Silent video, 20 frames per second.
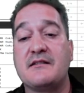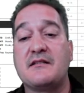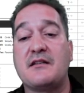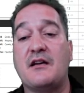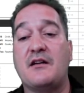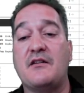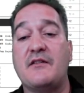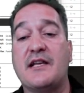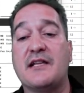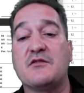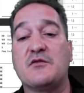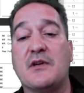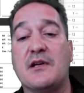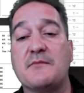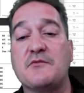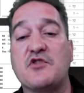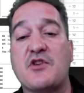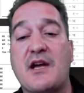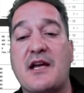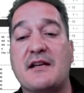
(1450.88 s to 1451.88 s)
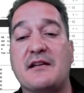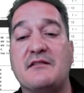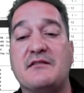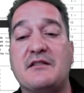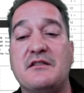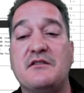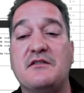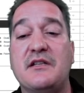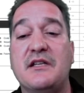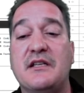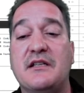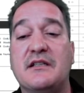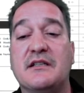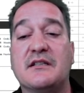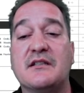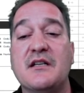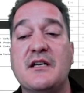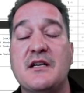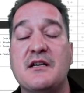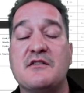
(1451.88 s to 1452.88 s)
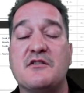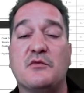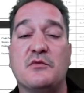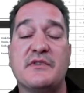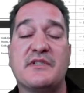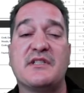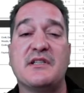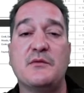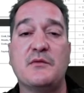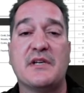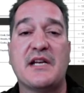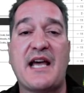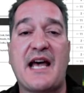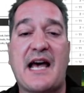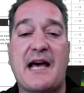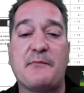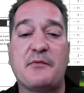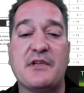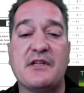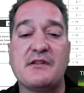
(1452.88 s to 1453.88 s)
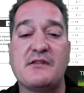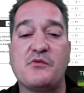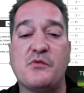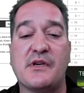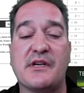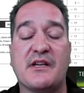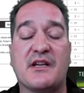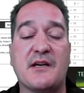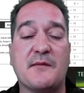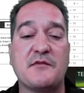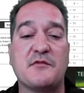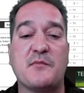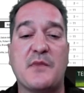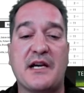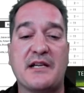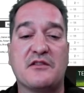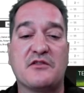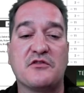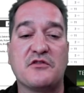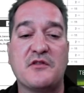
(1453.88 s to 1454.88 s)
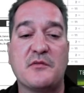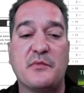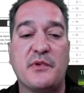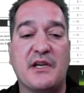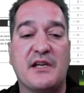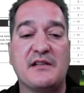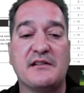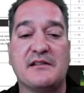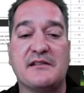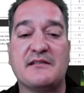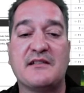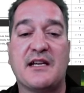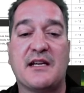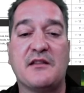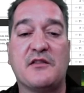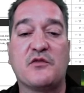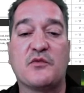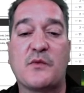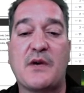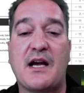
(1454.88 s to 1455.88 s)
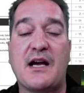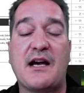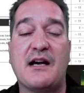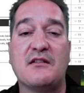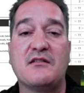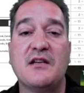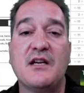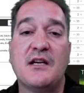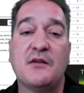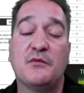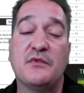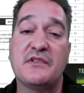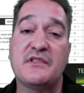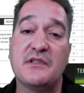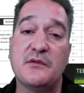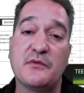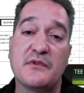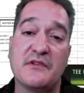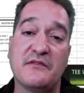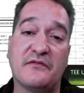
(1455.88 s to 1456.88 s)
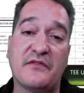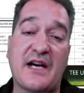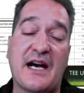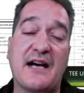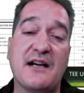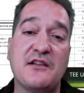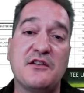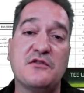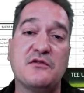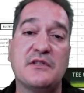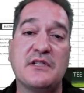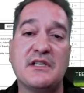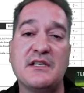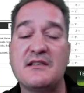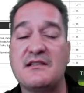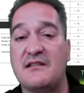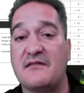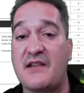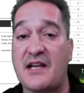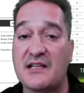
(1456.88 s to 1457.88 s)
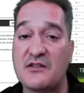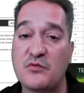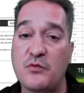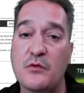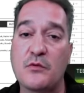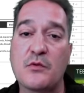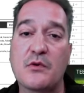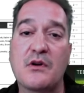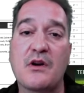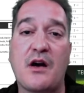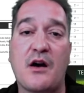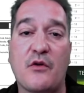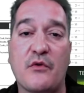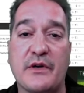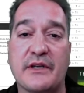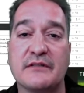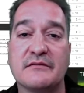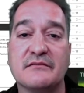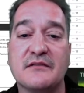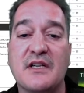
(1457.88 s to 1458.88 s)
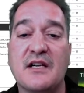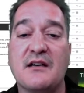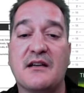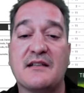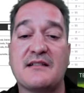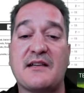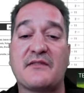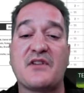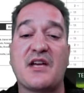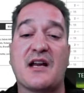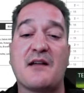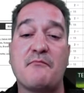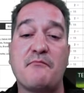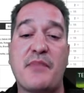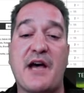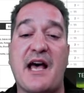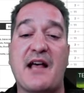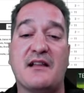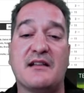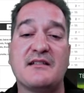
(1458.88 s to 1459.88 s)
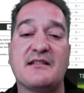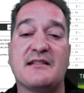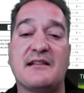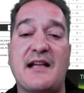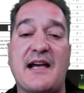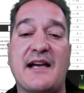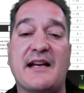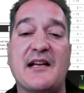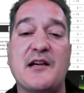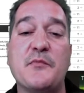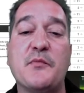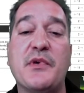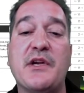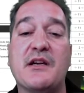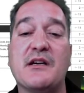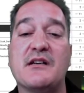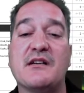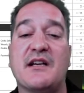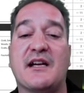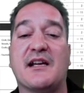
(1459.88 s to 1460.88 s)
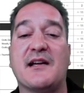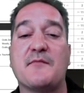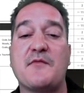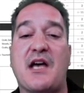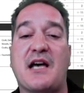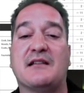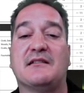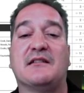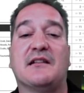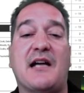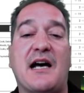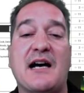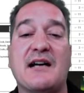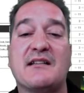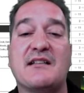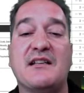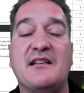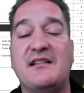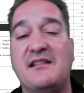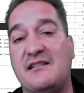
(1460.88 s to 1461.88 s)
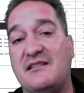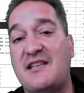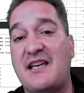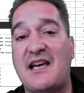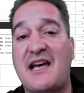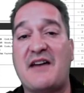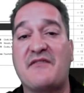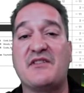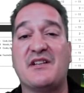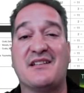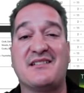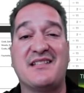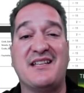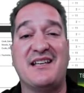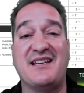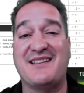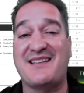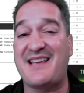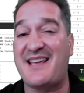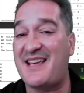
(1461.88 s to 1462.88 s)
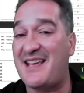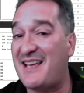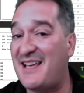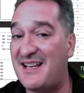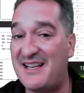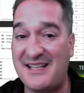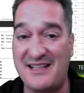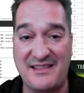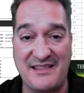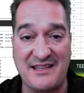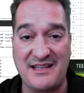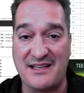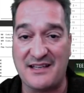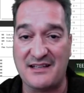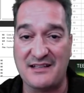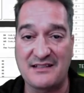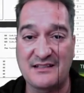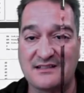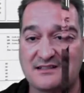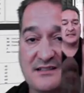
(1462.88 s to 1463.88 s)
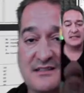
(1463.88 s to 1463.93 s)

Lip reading: So that's what I'm trying to do here. So we'll see what happens when it comes my turn to pick in the 10th round. We'll see where the value is, and that's where we're going. Because I've got a balanced lineup here, and I'm not locked in to having to take anything.